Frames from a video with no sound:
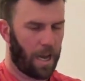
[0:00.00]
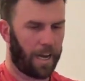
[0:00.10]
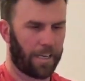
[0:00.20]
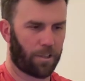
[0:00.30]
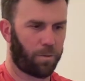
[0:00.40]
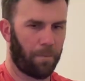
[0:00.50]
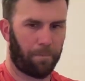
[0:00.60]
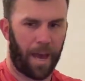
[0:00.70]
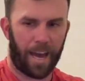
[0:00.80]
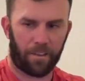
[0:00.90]
I just went
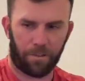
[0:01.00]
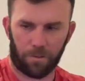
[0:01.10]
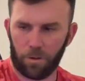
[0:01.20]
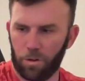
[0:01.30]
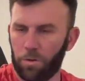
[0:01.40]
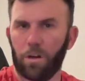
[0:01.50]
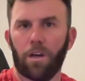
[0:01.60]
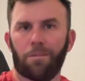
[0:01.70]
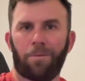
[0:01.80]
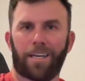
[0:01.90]
back through
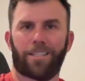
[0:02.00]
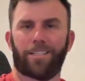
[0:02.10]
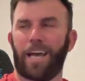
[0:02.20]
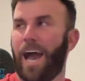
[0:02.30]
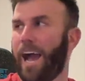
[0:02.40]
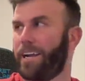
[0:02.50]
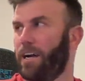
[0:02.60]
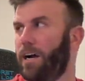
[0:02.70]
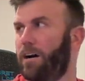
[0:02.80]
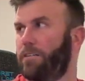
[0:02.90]
my stack
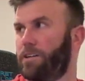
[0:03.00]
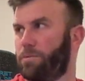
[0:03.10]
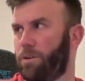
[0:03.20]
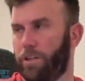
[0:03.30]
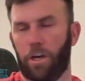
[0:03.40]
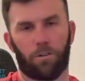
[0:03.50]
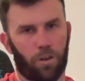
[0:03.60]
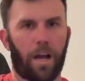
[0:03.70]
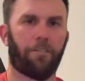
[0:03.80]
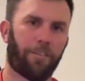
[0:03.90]
because uh, we're, you know,
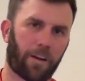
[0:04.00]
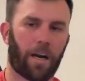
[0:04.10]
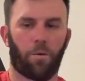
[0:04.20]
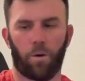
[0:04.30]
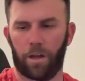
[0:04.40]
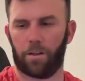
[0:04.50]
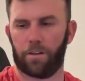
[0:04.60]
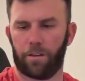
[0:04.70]
trying to figure out what,